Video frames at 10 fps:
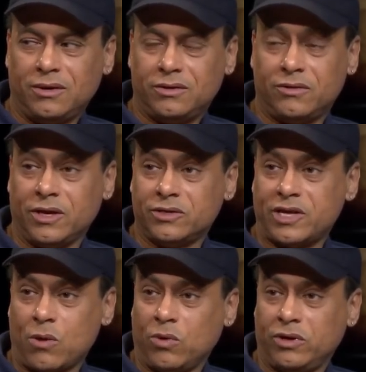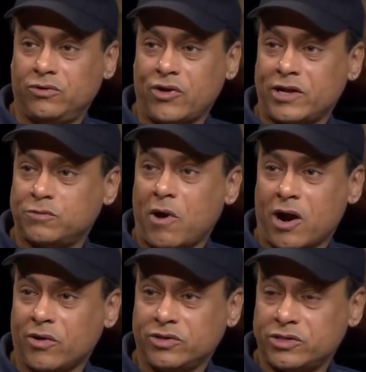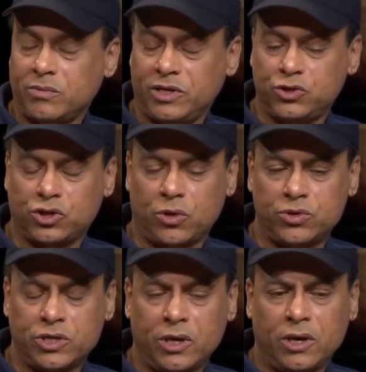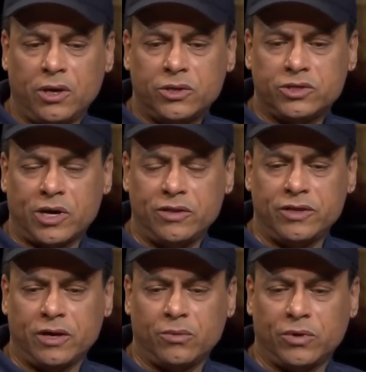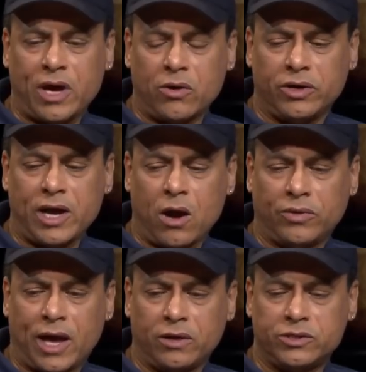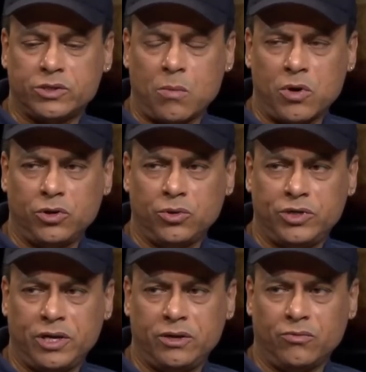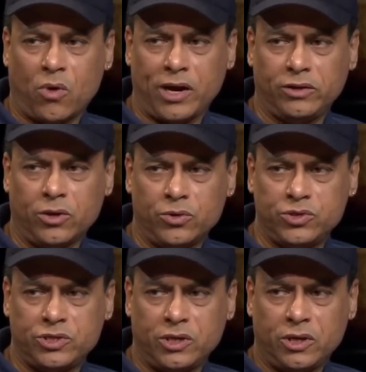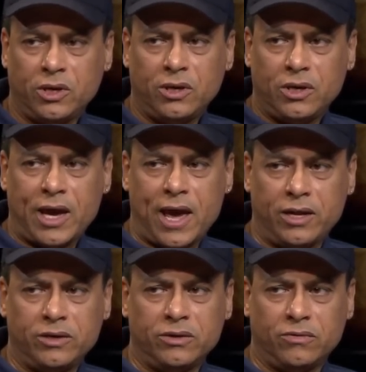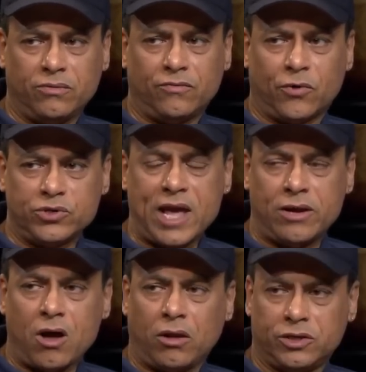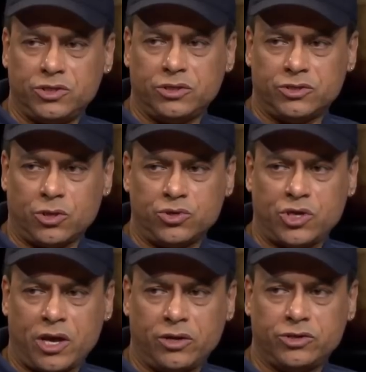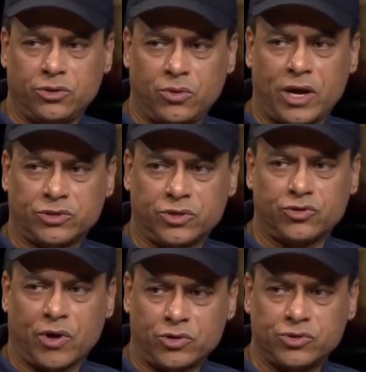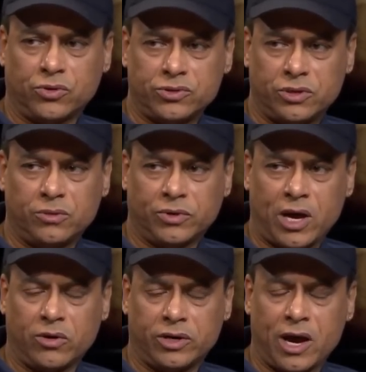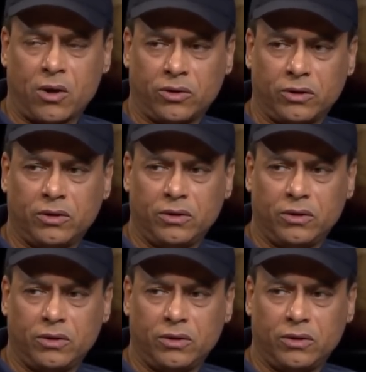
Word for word: the things that would transpire in some of these shows. So I think, without a doubt, that someone who did write those had firsthand knowledge associated to extraterrestrials, without a doubt.